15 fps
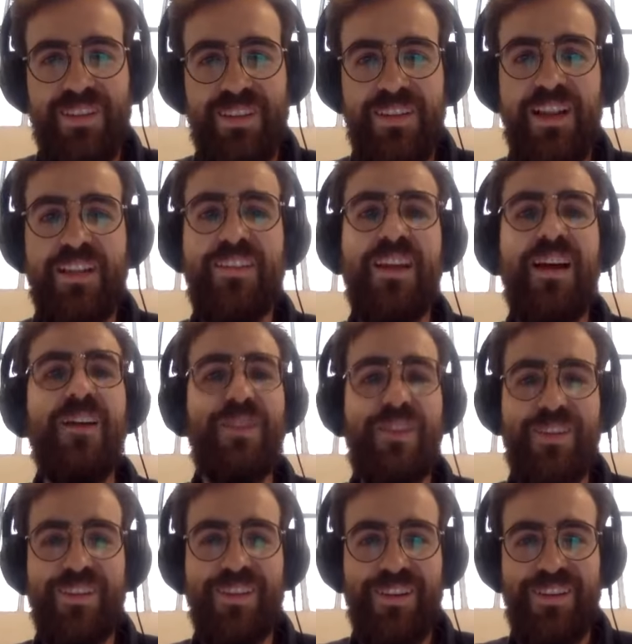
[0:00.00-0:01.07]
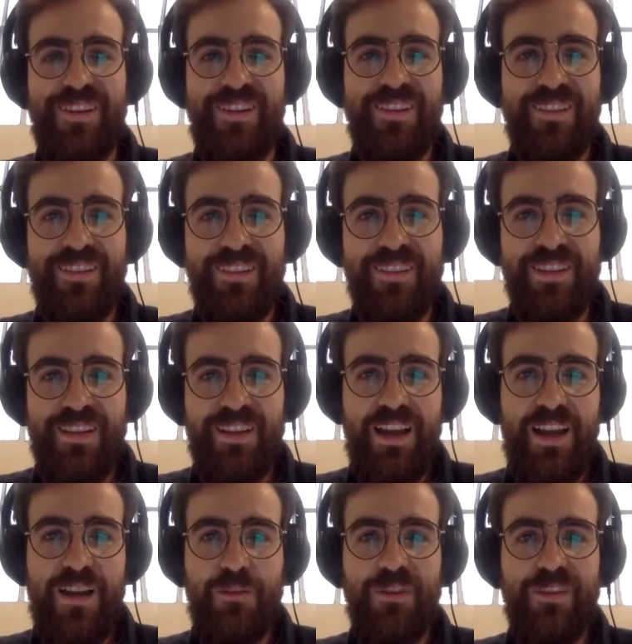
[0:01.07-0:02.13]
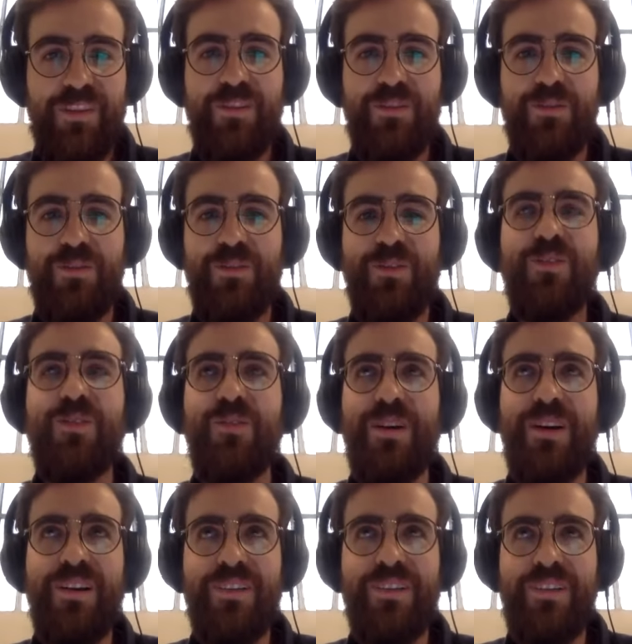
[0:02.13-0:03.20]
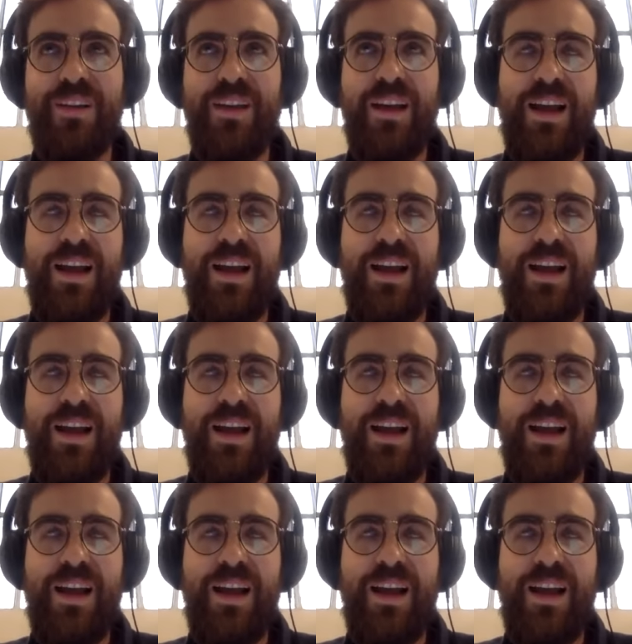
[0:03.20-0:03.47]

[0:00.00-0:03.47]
That's how it started. I wanted to talk about